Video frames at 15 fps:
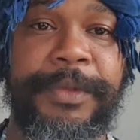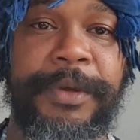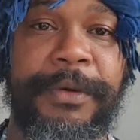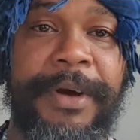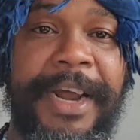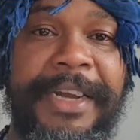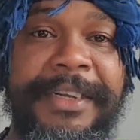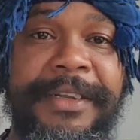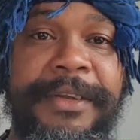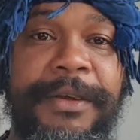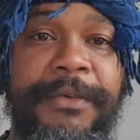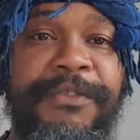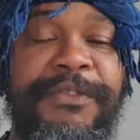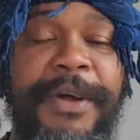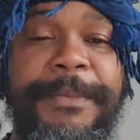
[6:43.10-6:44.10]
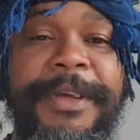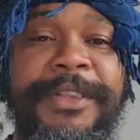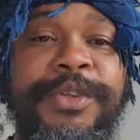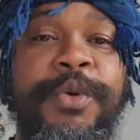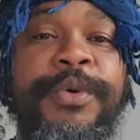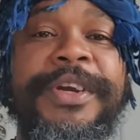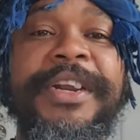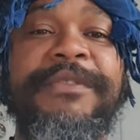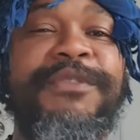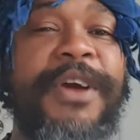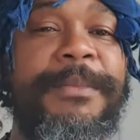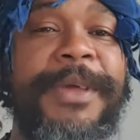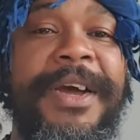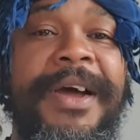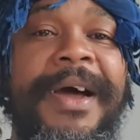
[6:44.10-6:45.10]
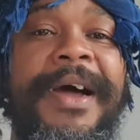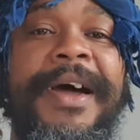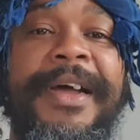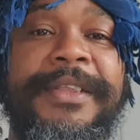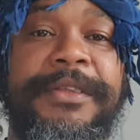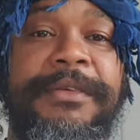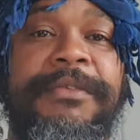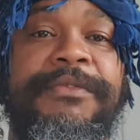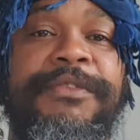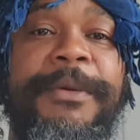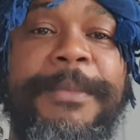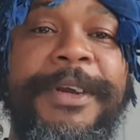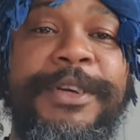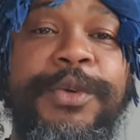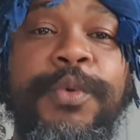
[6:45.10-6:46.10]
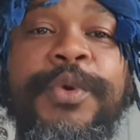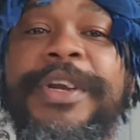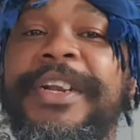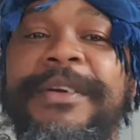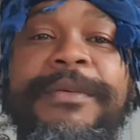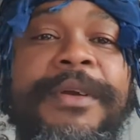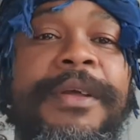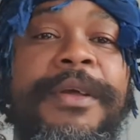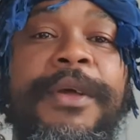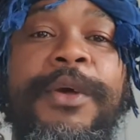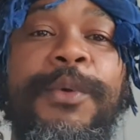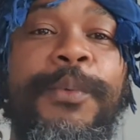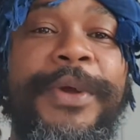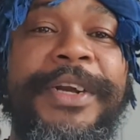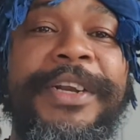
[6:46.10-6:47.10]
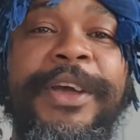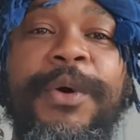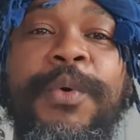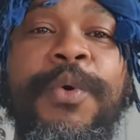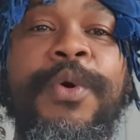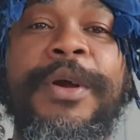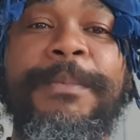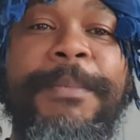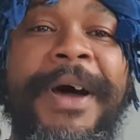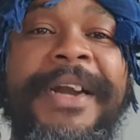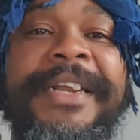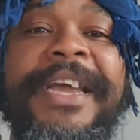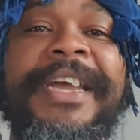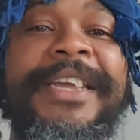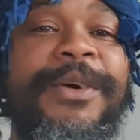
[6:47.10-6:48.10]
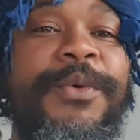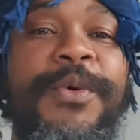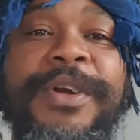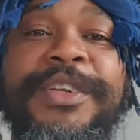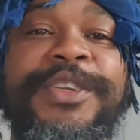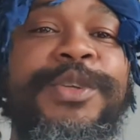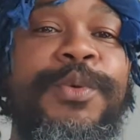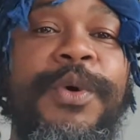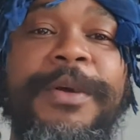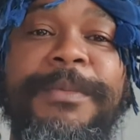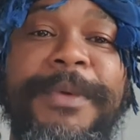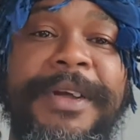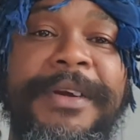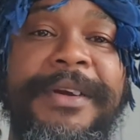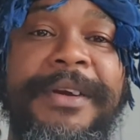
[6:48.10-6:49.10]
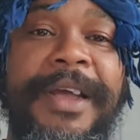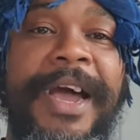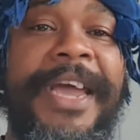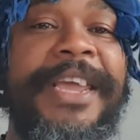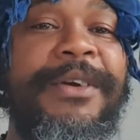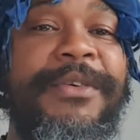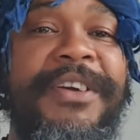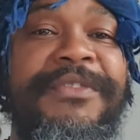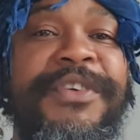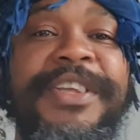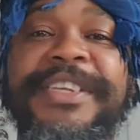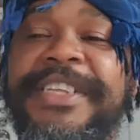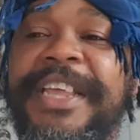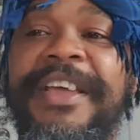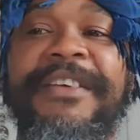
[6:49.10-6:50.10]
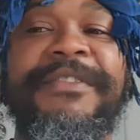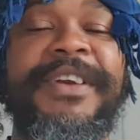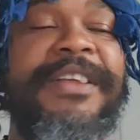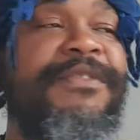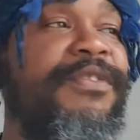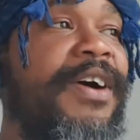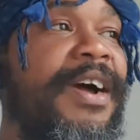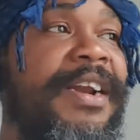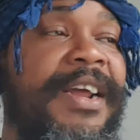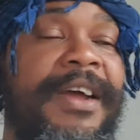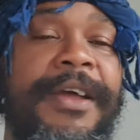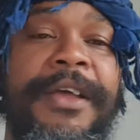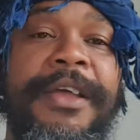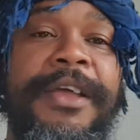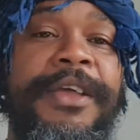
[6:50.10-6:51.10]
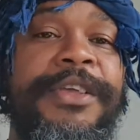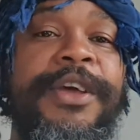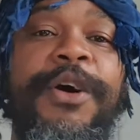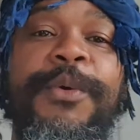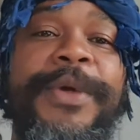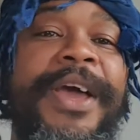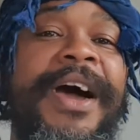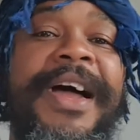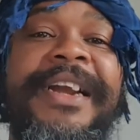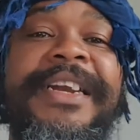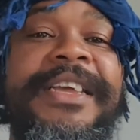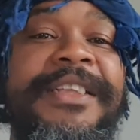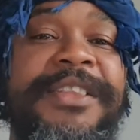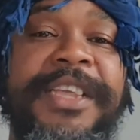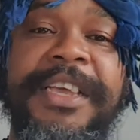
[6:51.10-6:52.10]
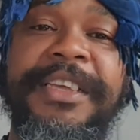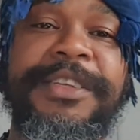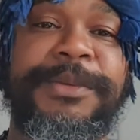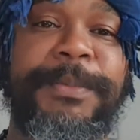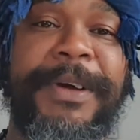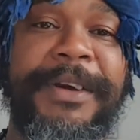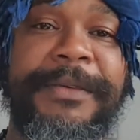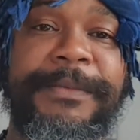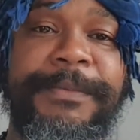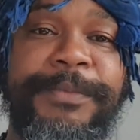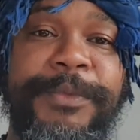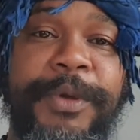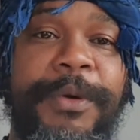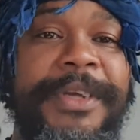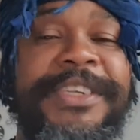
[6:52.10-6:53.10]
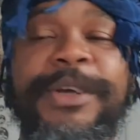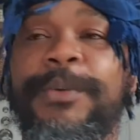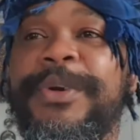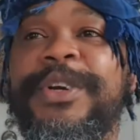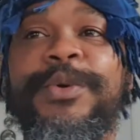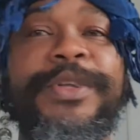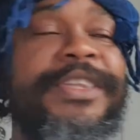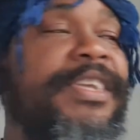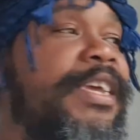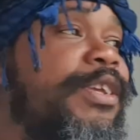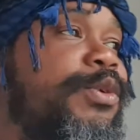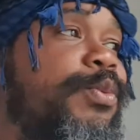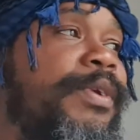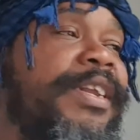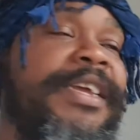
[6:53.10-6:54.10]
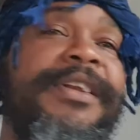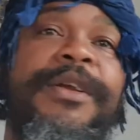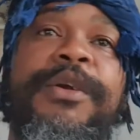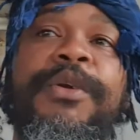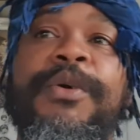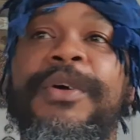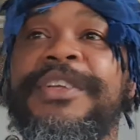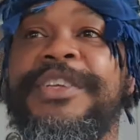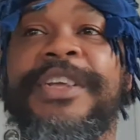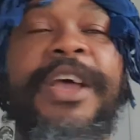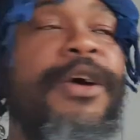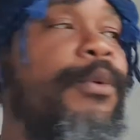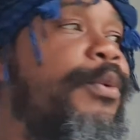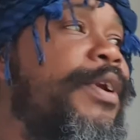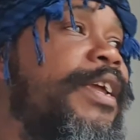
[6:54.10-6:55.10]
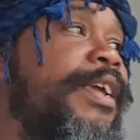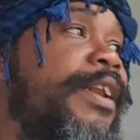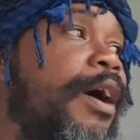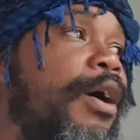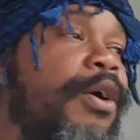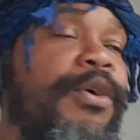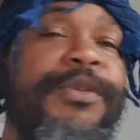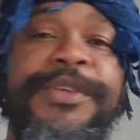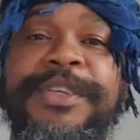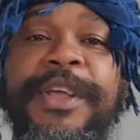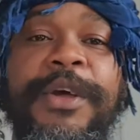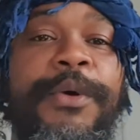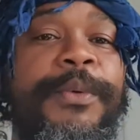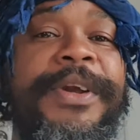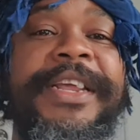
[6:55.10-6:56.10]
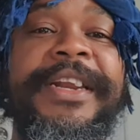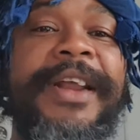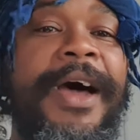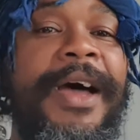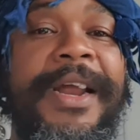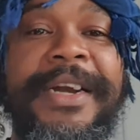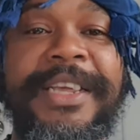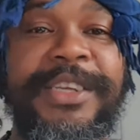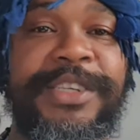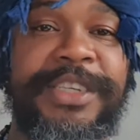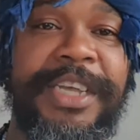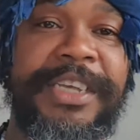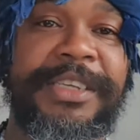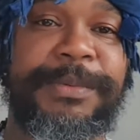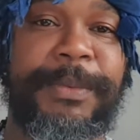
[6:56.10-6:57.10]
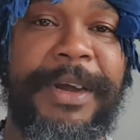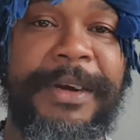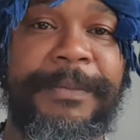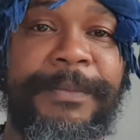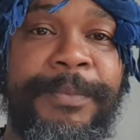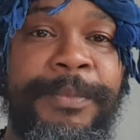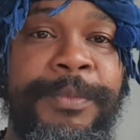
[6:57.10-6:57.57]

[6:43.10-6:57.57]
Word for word: Right? From you doing it from your heart, from you doing it with your whole body and your whole soul, man, and your reverence the Heavenly Father. Yo, we all need things, man. Well, so we need things, we need clothes, we need house, we need all these things, man.